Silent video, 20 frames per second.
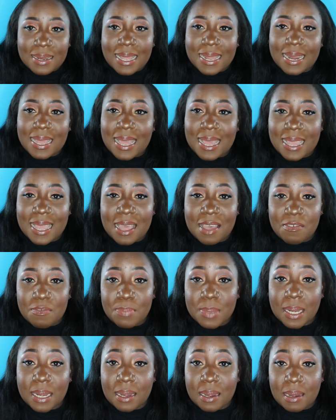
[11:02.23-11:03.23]
that I have
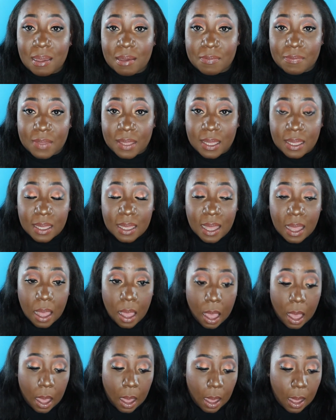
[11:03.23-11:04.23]
been loving,
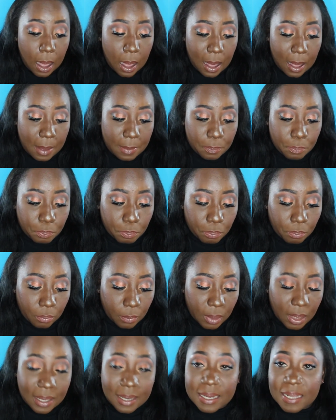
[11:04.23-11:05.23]

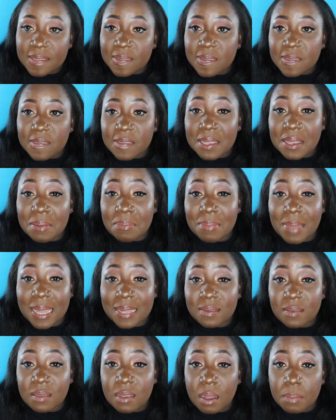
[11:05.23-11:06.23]
and this is in my
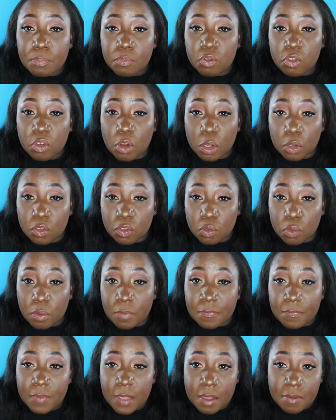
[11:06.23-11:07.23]
top drugstore
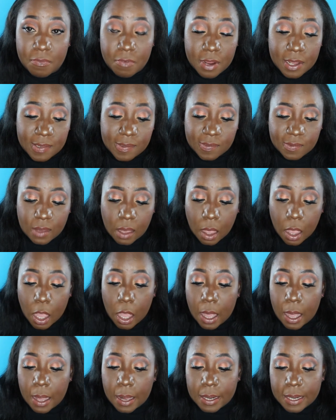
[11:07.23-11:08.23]
favorites,
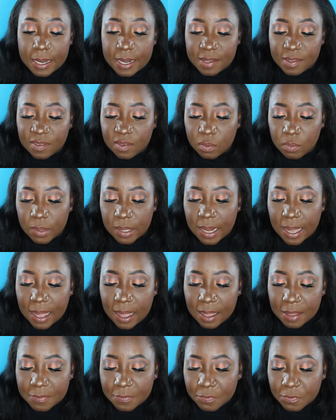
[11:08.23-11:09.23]
this would
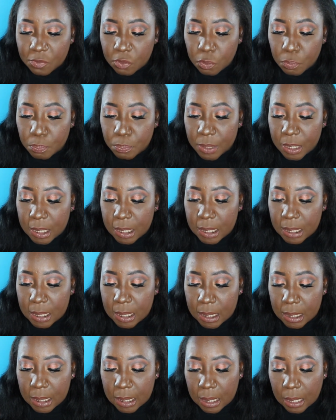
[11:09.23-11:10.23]
have to be
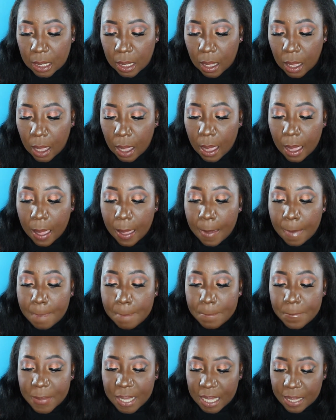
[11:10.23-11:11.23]
the
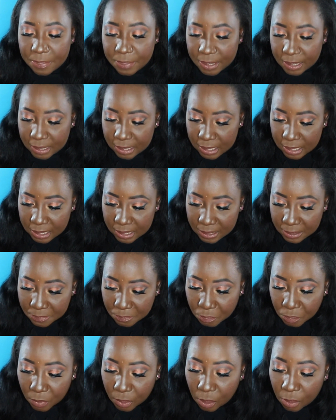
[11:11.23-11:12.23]
Maybelline
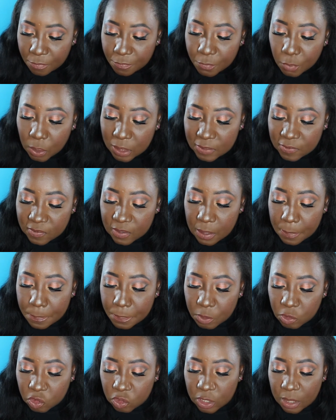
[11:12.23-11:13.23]
Falsy
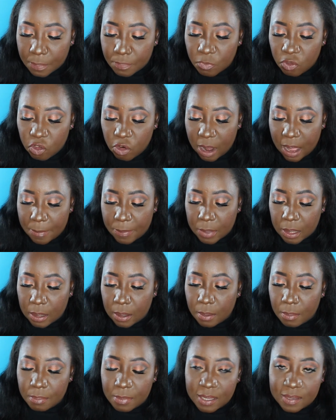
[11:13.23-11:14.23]
Push-Up
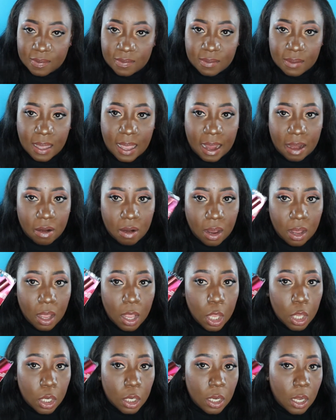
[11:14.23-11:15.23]
Drama Mascara.
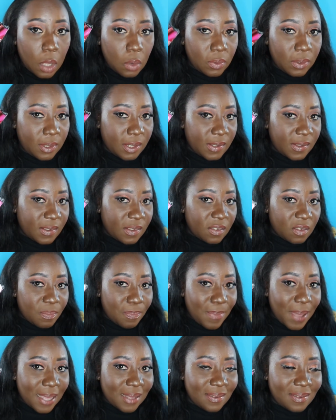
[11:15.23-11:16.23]
Now this is
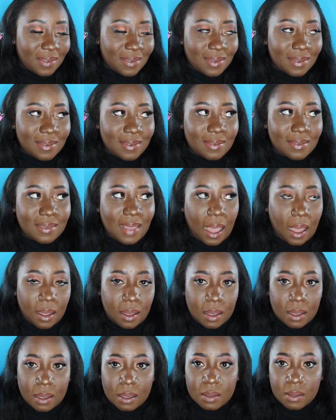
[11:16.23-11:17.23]
my
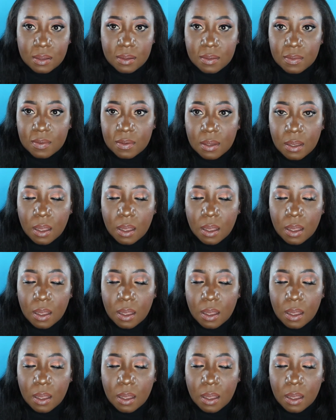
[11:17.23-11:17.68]
second